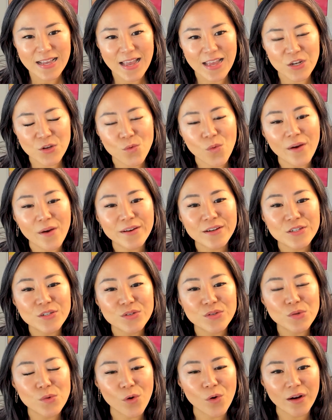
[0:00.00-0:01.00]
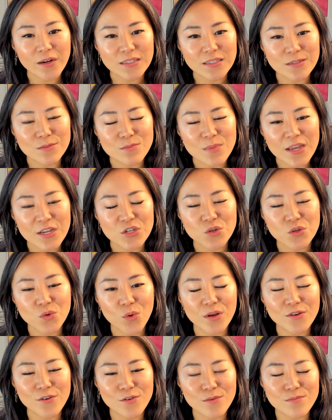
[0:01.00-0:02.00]
And you want to do the work to make
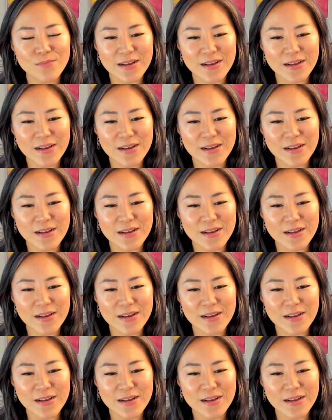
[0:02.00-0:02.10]
sure your